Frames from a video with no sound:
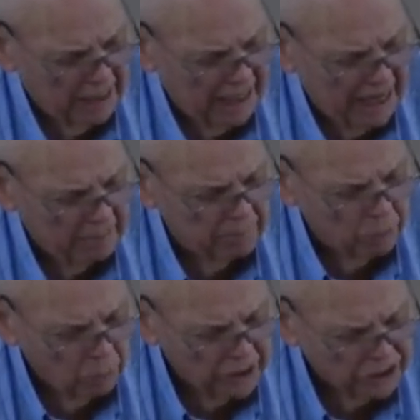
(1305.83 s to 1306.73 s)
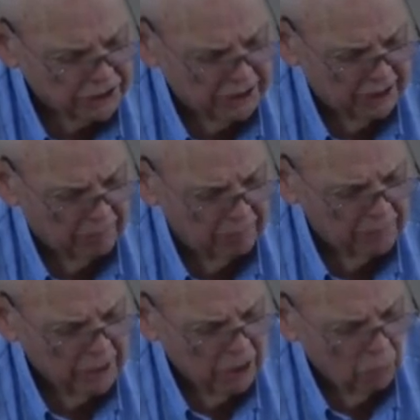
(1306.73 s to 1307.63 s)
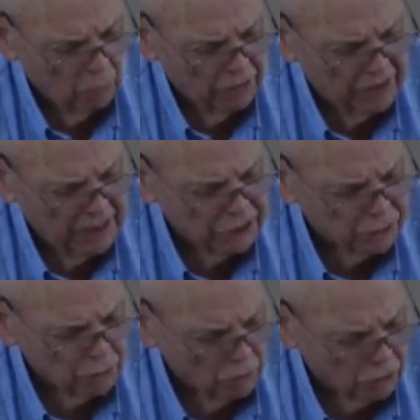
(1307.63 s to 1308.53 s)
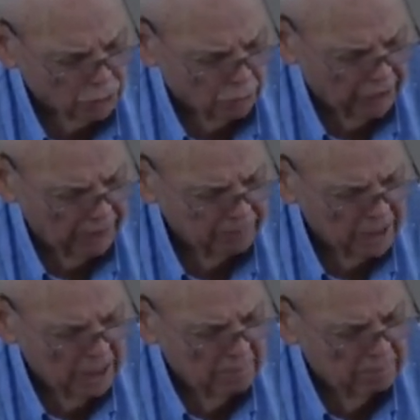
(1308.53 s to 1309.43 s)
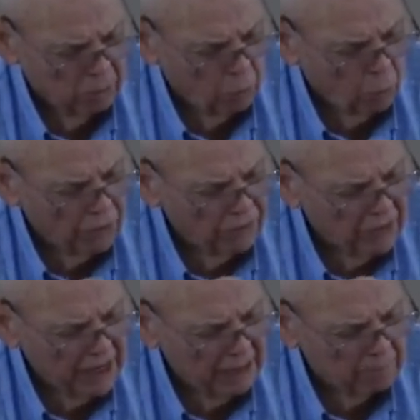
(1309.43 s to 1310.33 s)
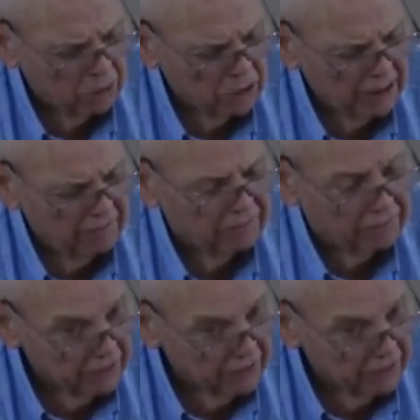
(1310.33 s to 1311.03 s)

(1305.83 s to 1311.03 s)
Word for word: he had bewitched them with his sorcery. But when they believed